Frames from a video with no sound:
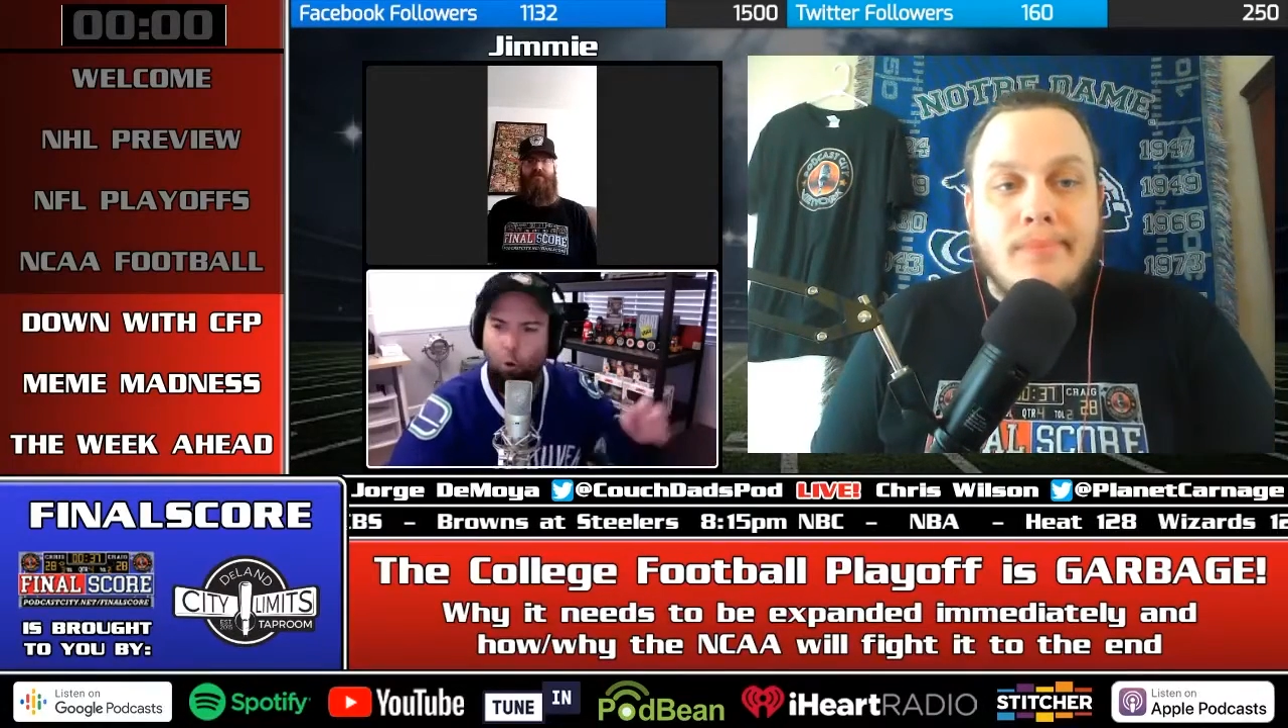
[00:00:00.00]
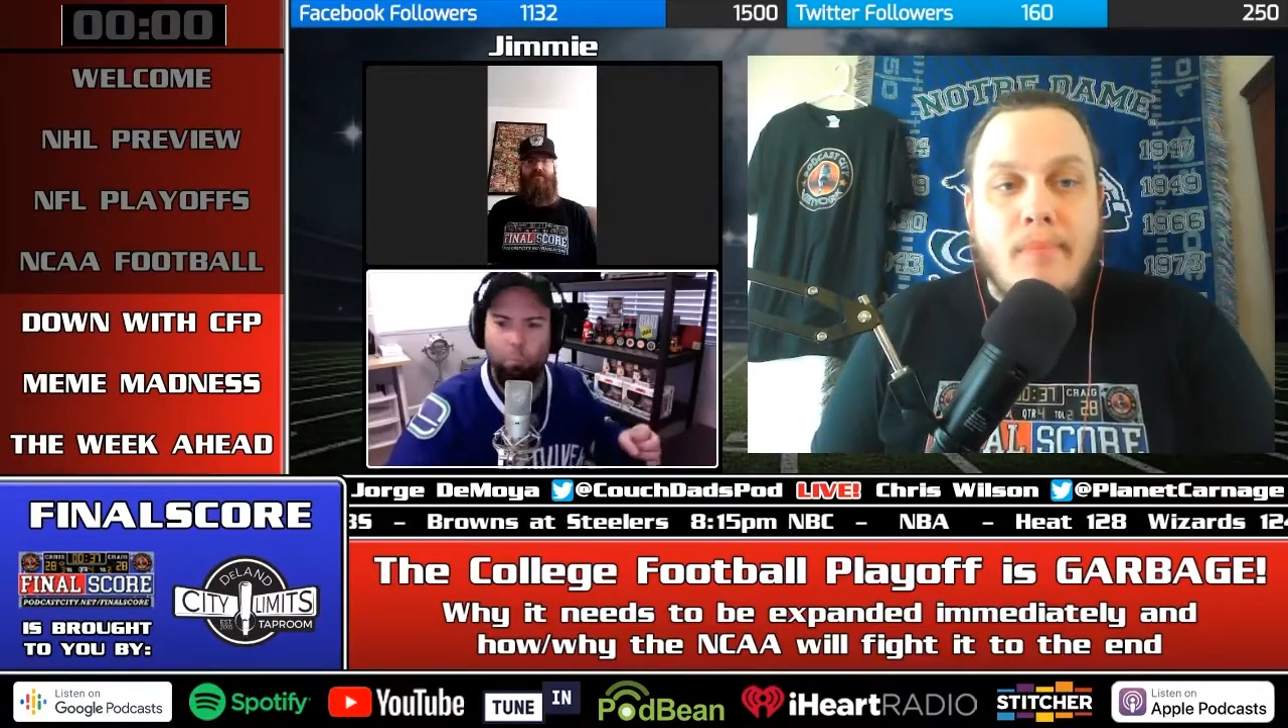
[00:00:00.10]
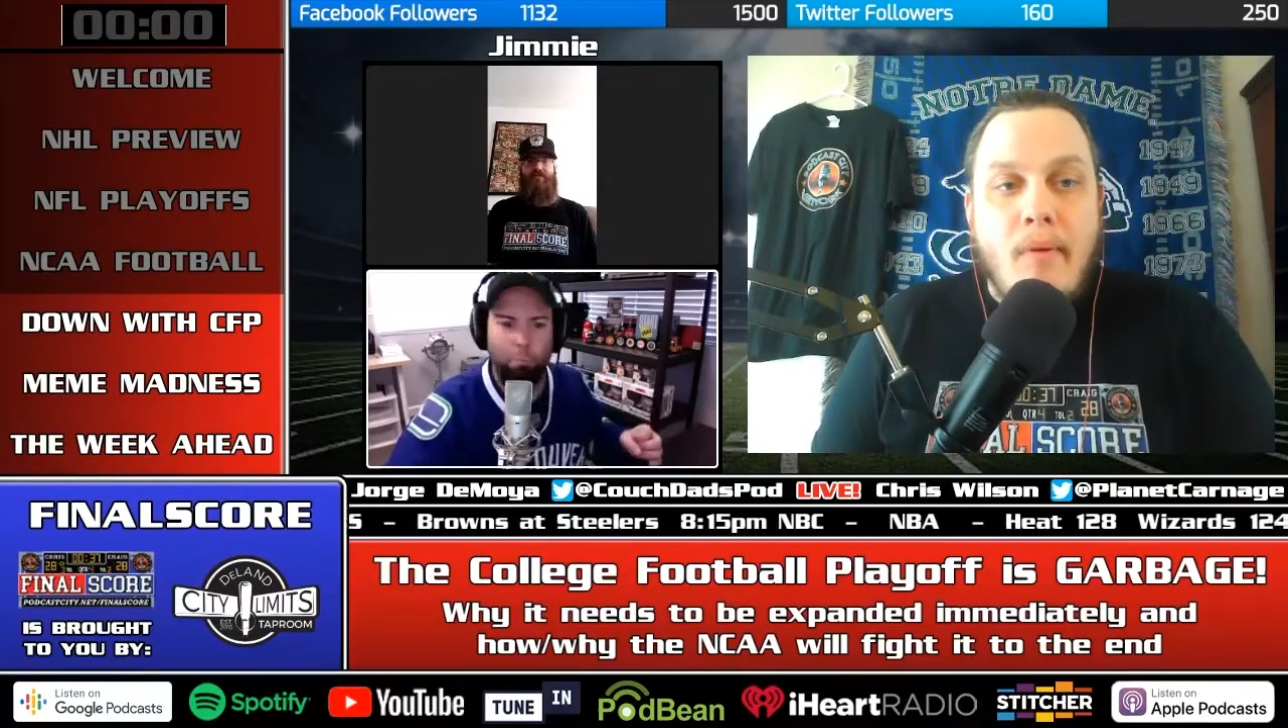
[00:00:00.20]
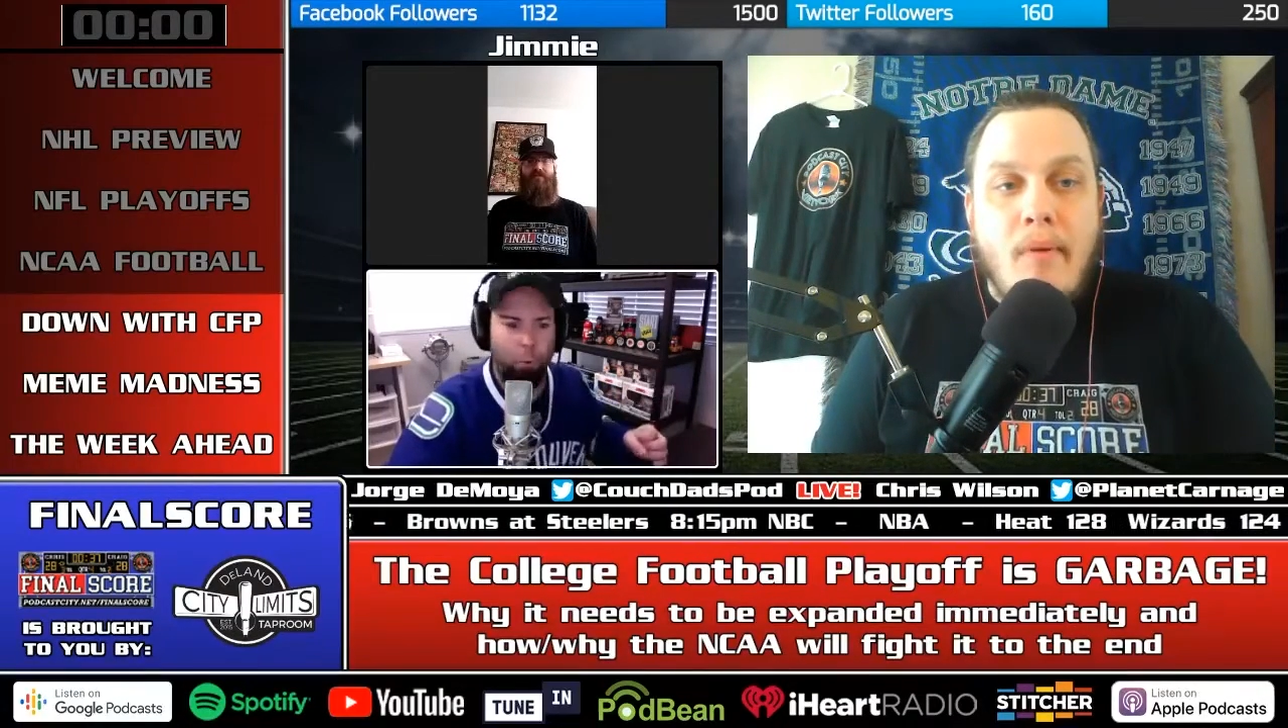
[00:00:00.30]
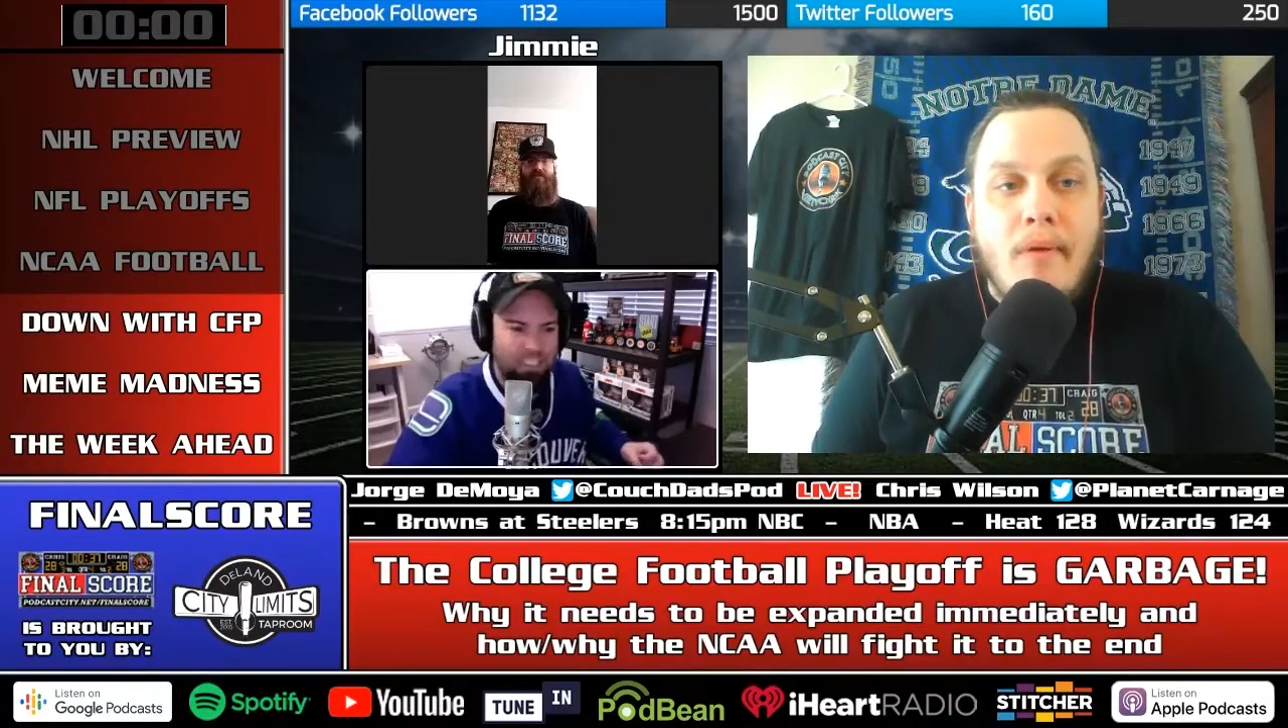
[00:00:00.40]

Boise